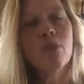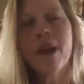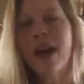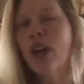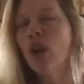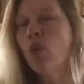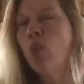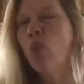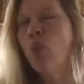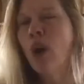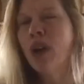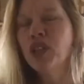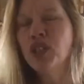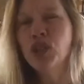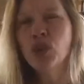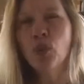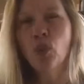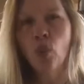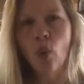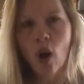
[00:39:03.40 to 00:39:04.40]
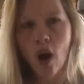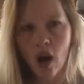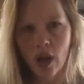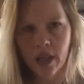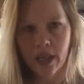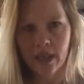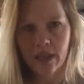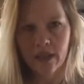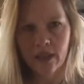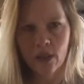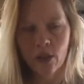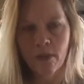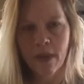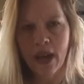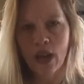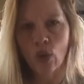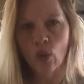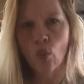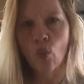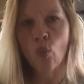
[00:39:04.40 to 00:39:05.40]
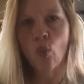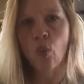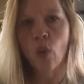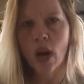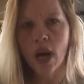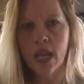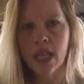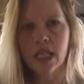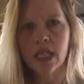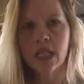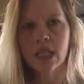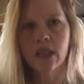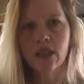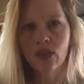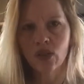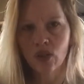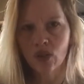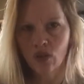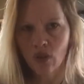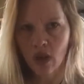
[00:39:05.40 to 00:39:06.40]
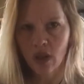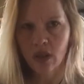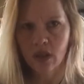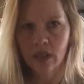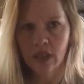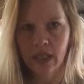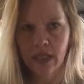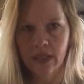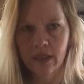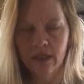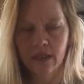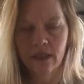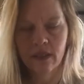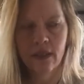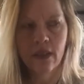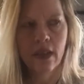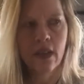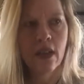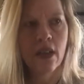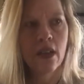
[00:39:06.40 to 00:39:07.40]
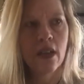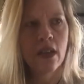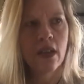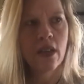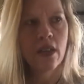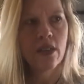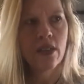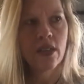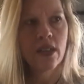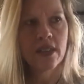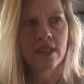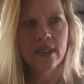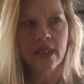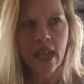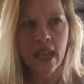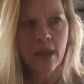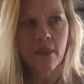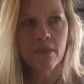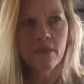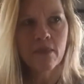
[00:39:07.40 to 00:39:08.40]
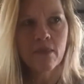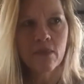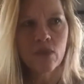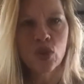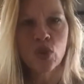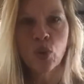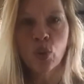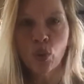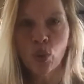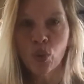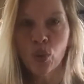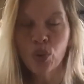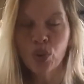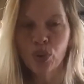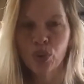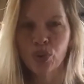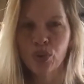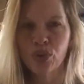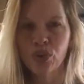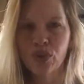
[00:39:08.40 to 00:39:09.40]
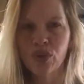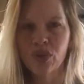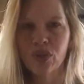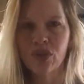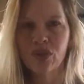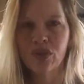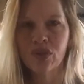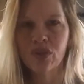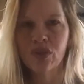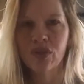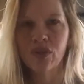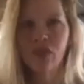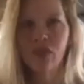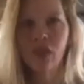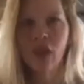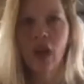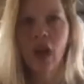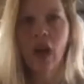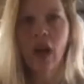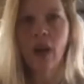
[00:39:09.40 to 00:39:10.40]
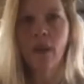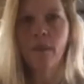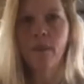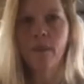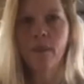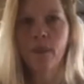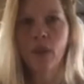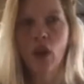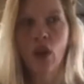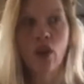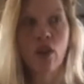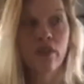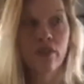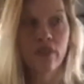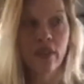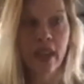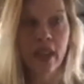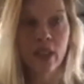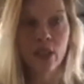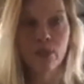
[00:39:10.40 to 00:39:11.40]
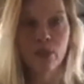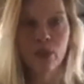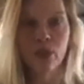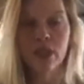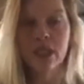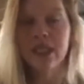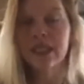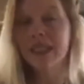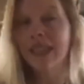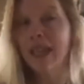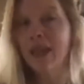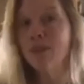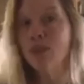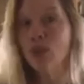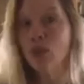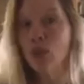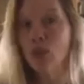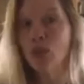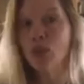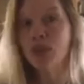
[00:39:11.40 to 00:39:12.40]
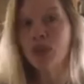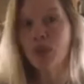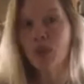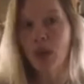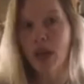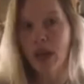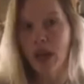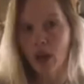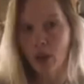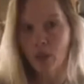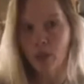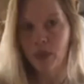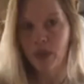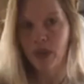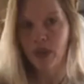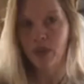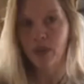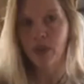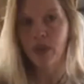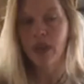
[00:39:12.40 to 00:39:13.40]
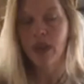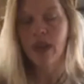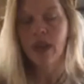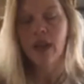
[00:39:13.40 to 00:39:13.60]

No matter what your walk is, no matter what the struggle is, the same tools are available, and the same tools will help you.